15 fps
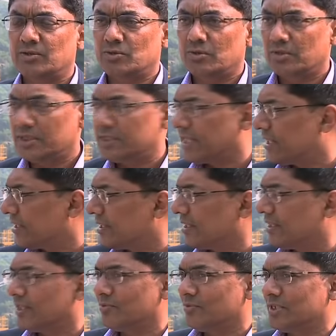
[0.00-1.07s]
So this
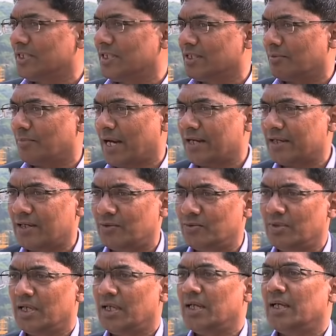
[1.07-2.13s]
antenna that we see in the background